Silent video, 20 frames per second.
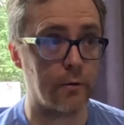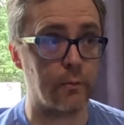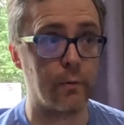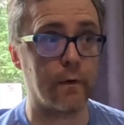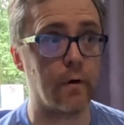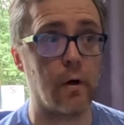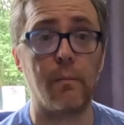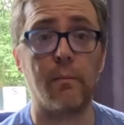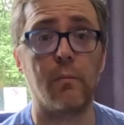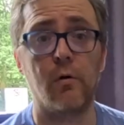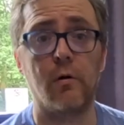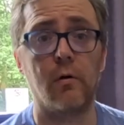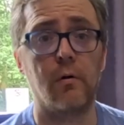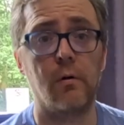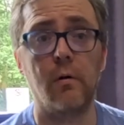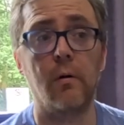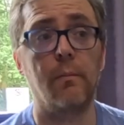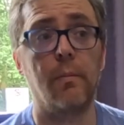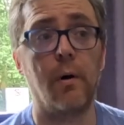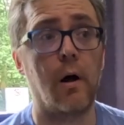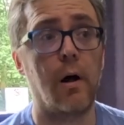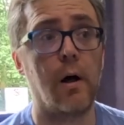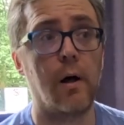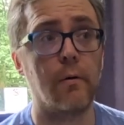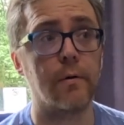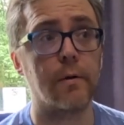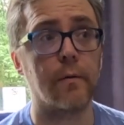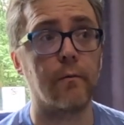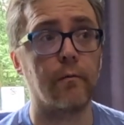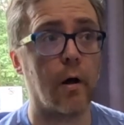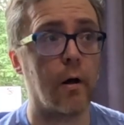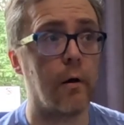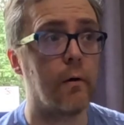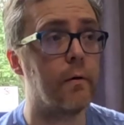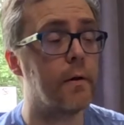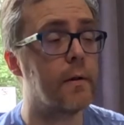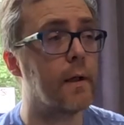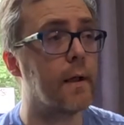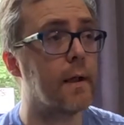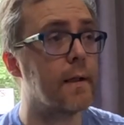we've got more potholes than
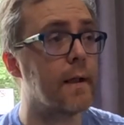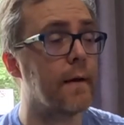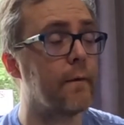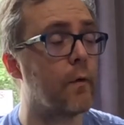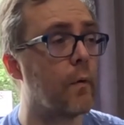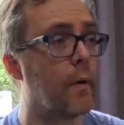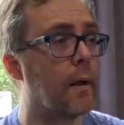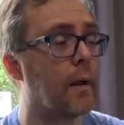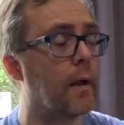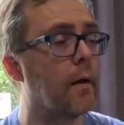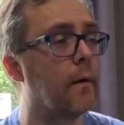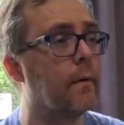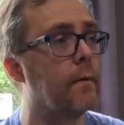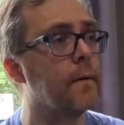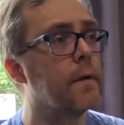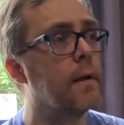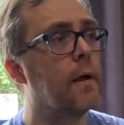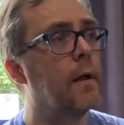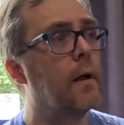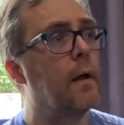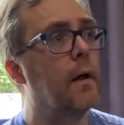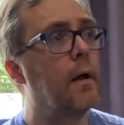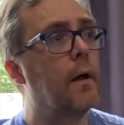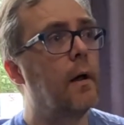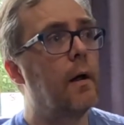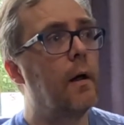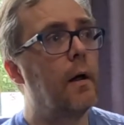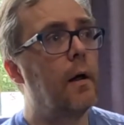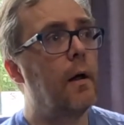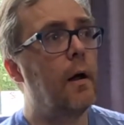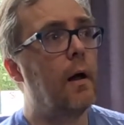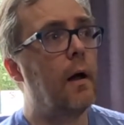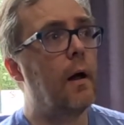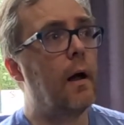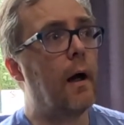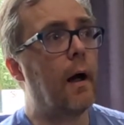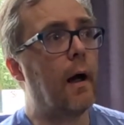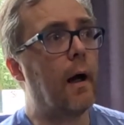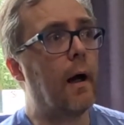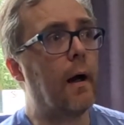roads, as everyone knows.
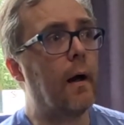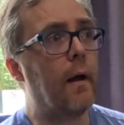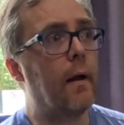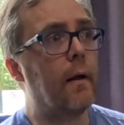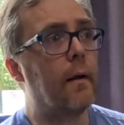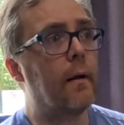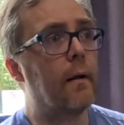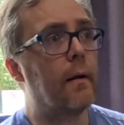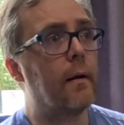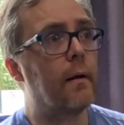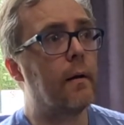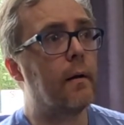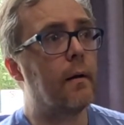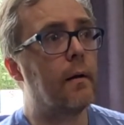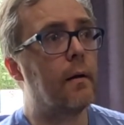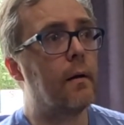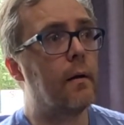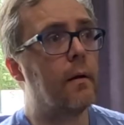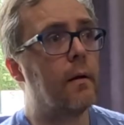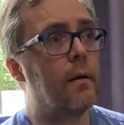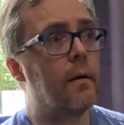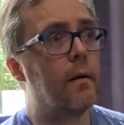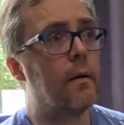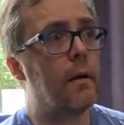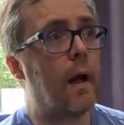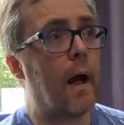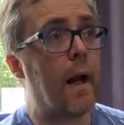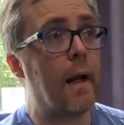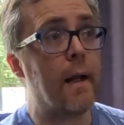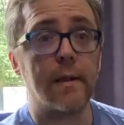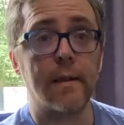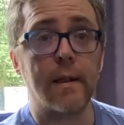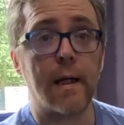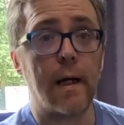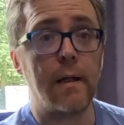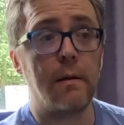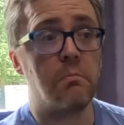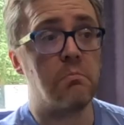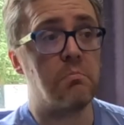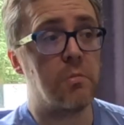And it
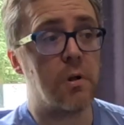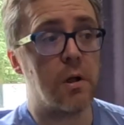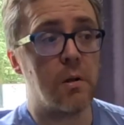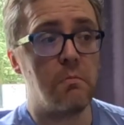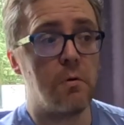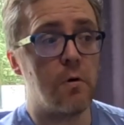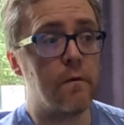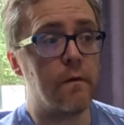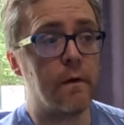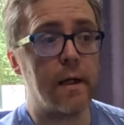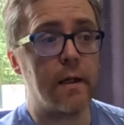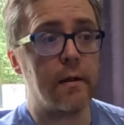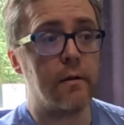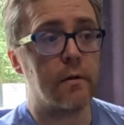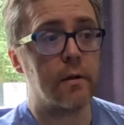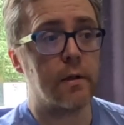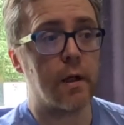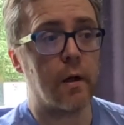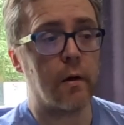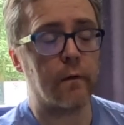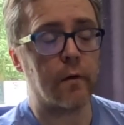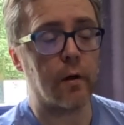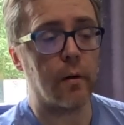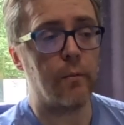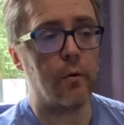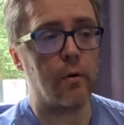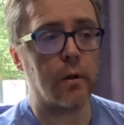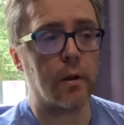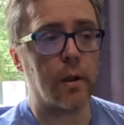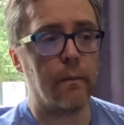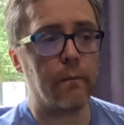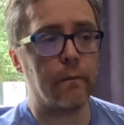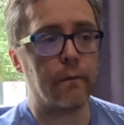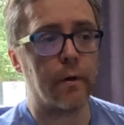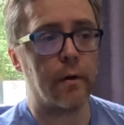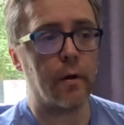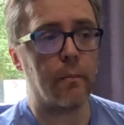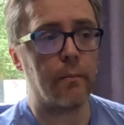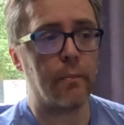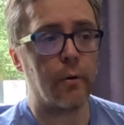stayed, didn't move an inch. So I've got more
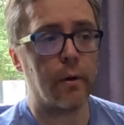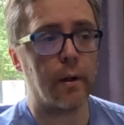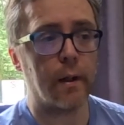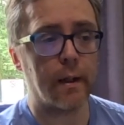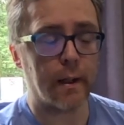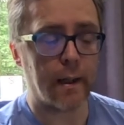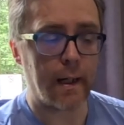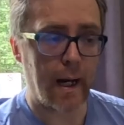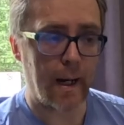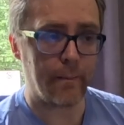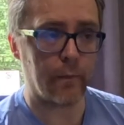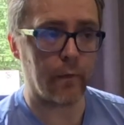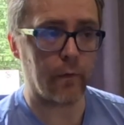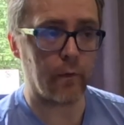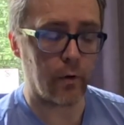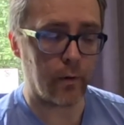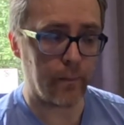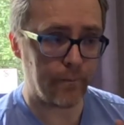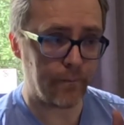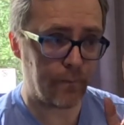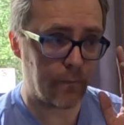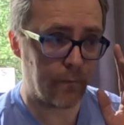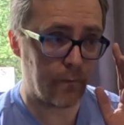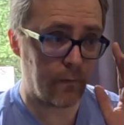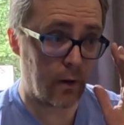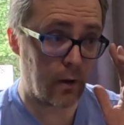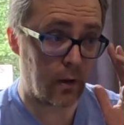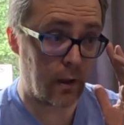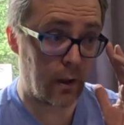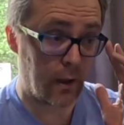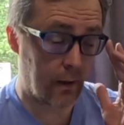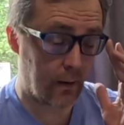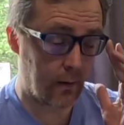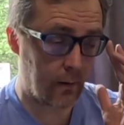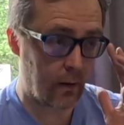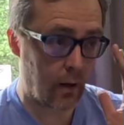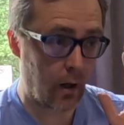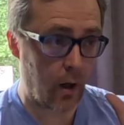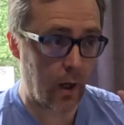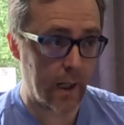confident on putting the camera on at
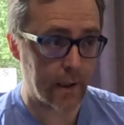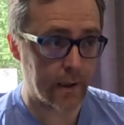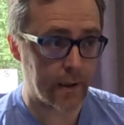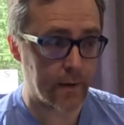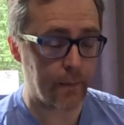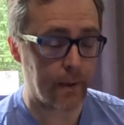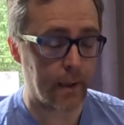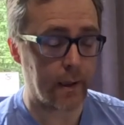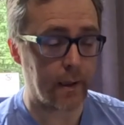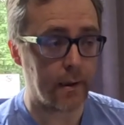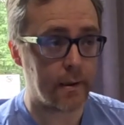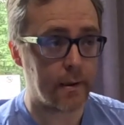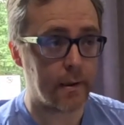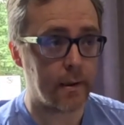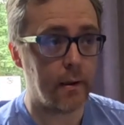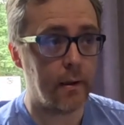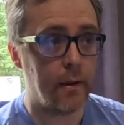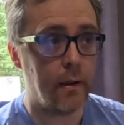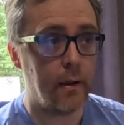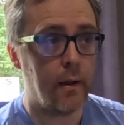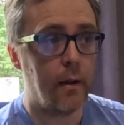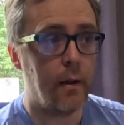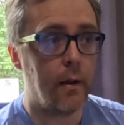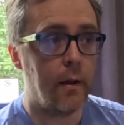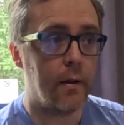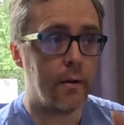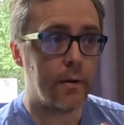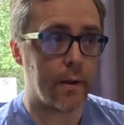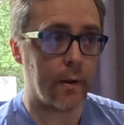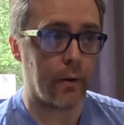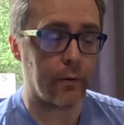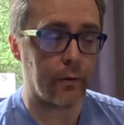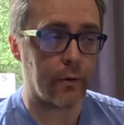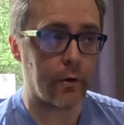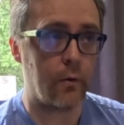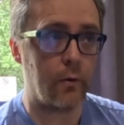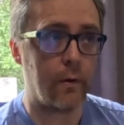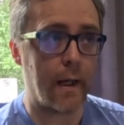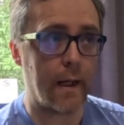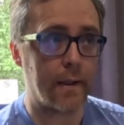higher speeds. So I'll
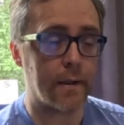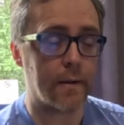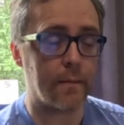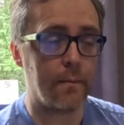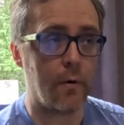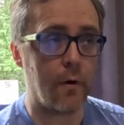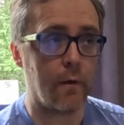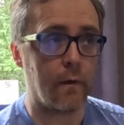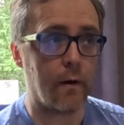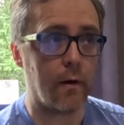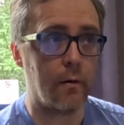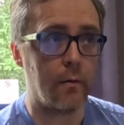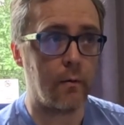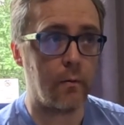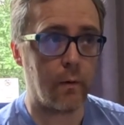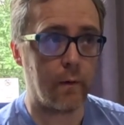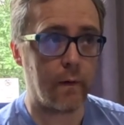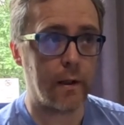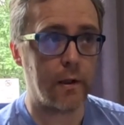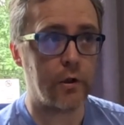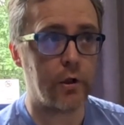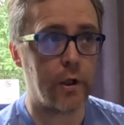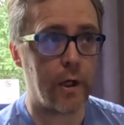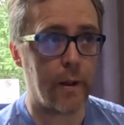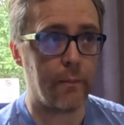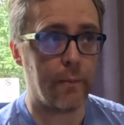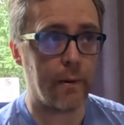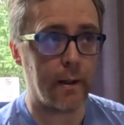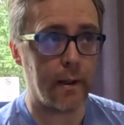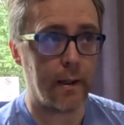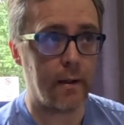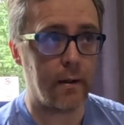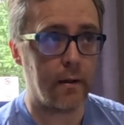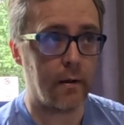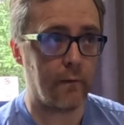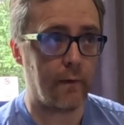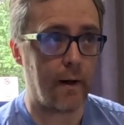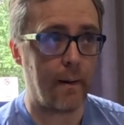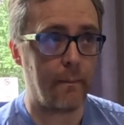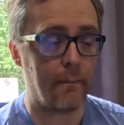do that tomorrow. We're in Shipley
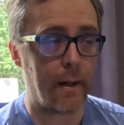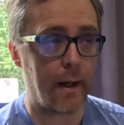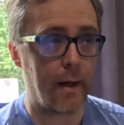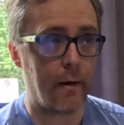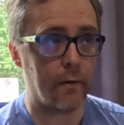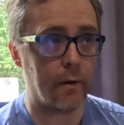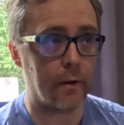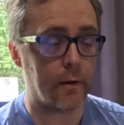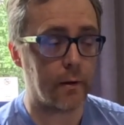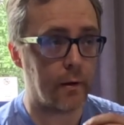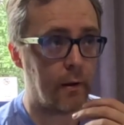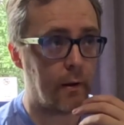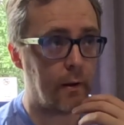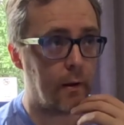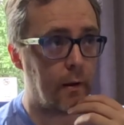around Bowden,